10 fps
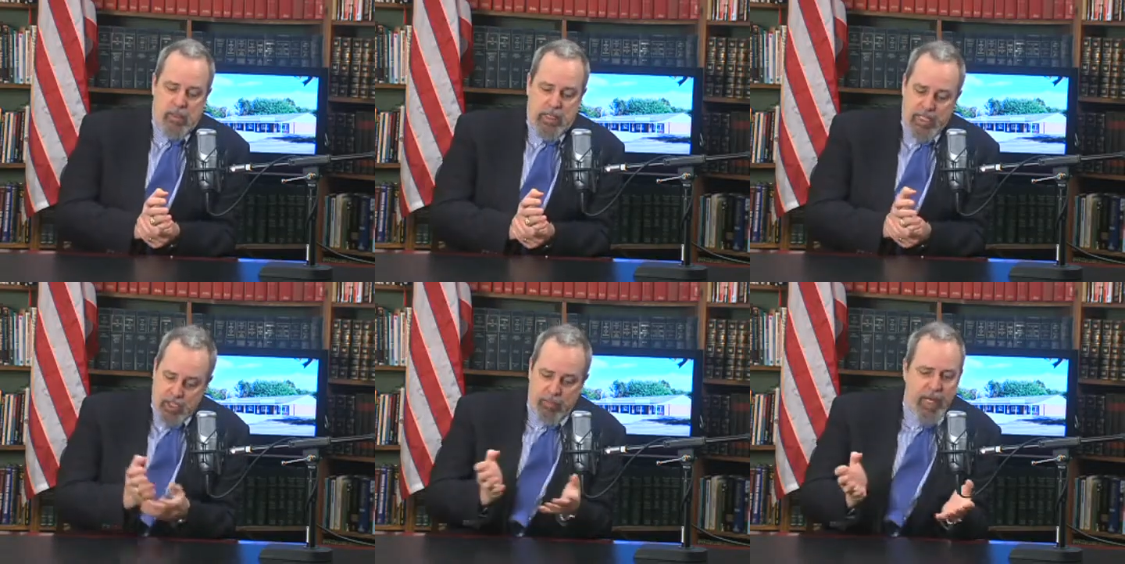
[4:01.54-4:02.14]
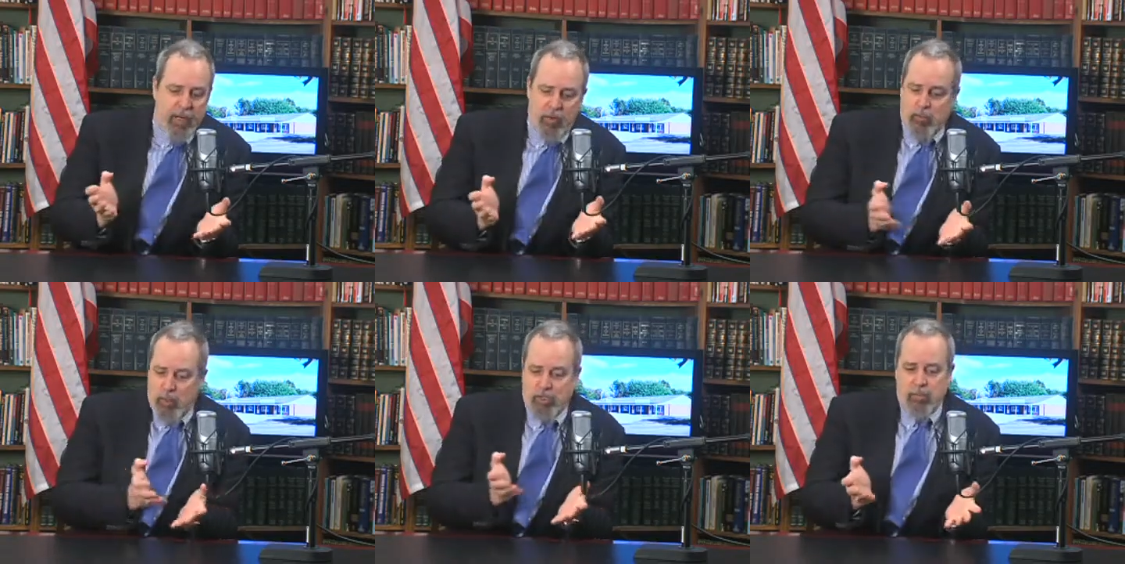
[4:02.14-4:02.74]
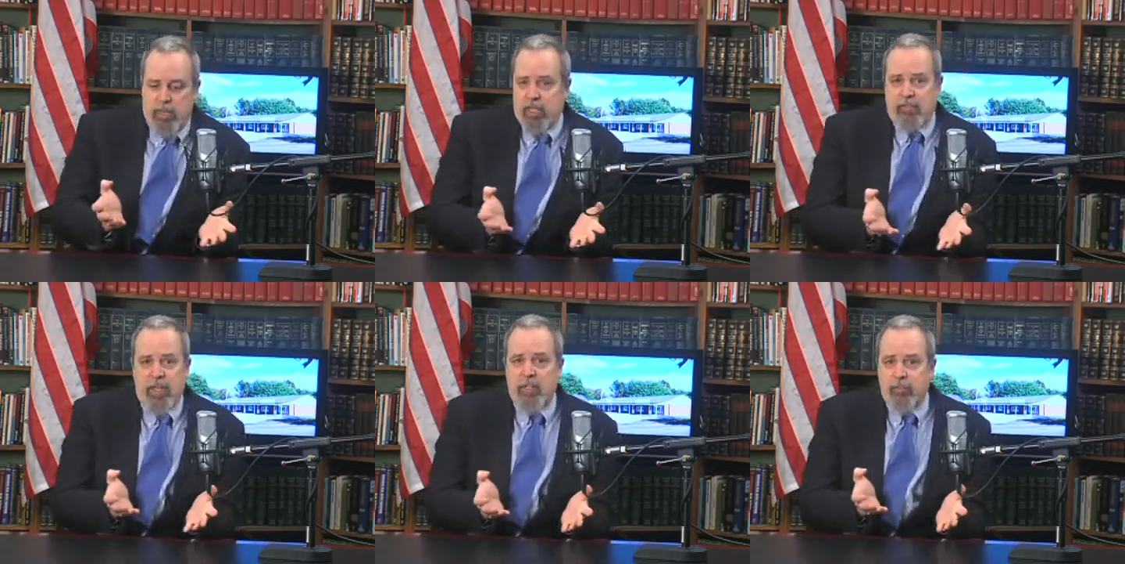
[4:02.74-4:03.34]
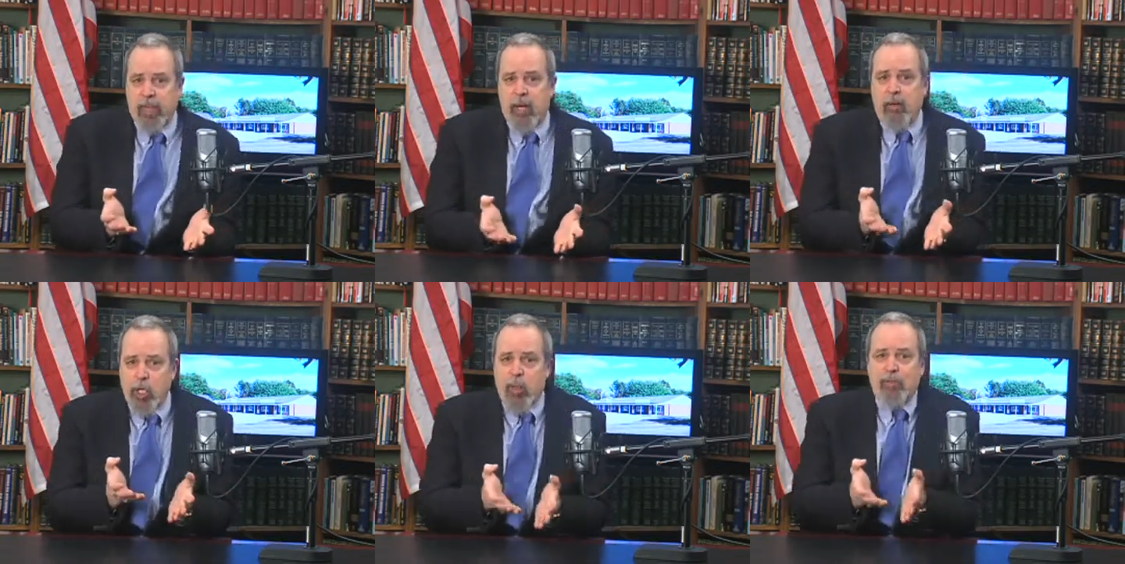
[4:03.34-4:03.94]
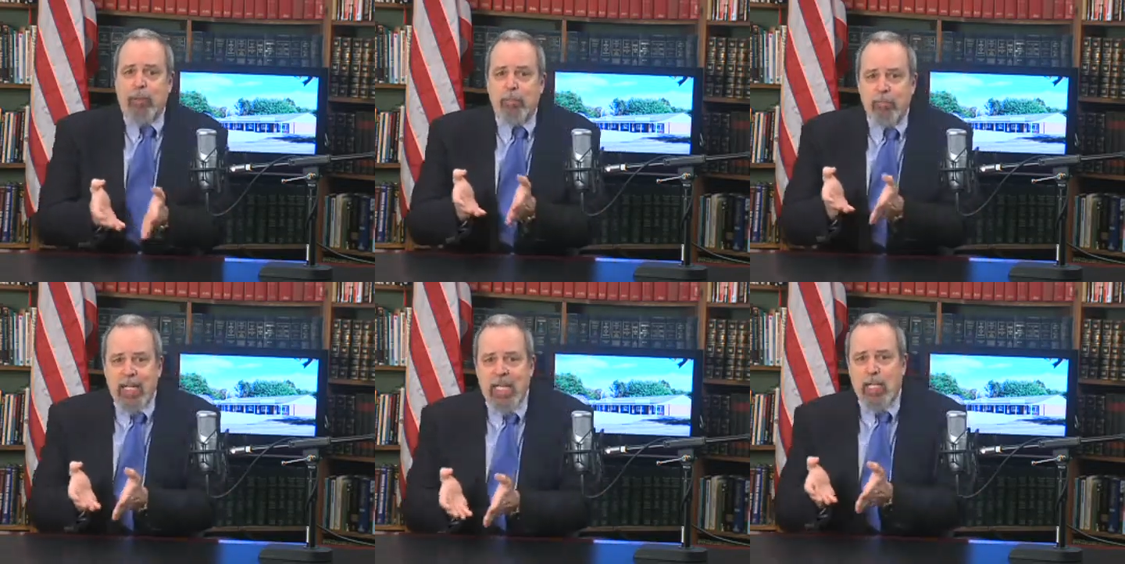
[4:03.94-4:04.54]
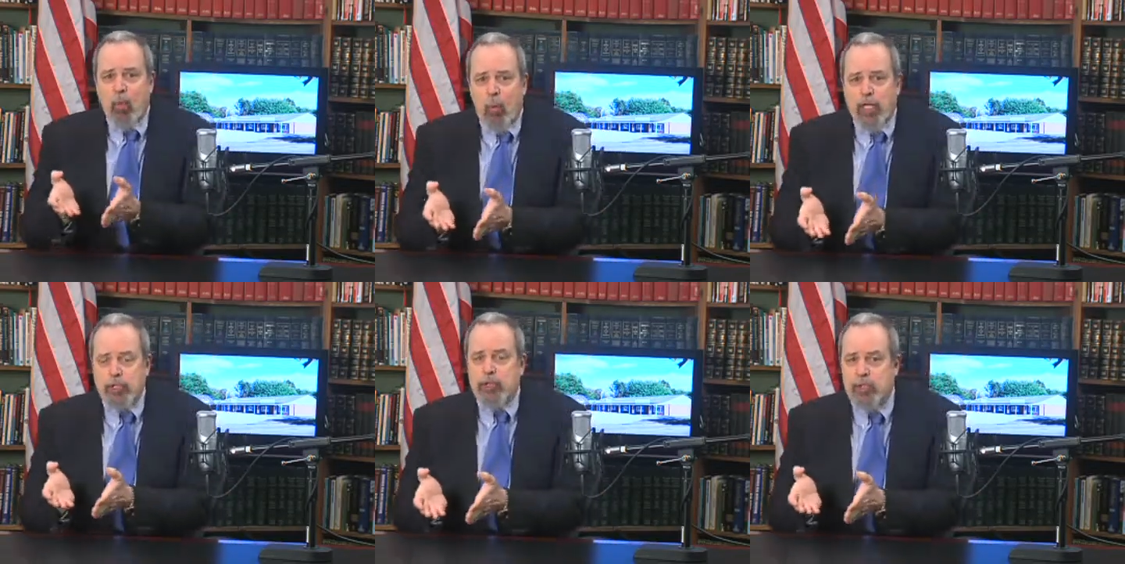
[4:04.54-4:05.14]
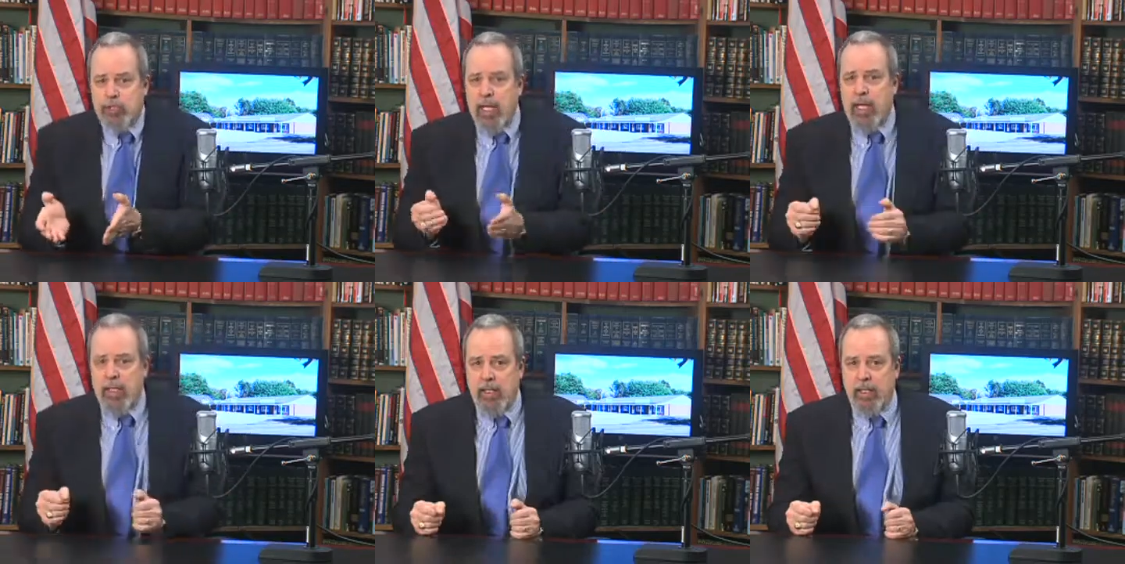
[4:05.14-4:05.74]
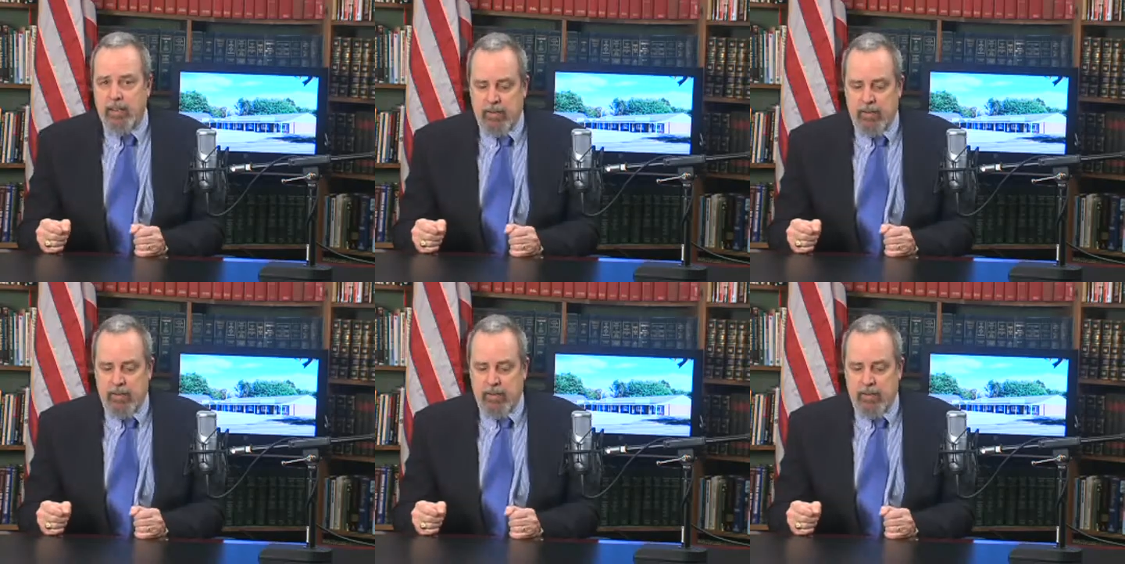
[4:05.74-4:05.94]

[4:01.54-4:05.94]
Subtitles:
As a parent, to be an effective parent, you have to mean what you say.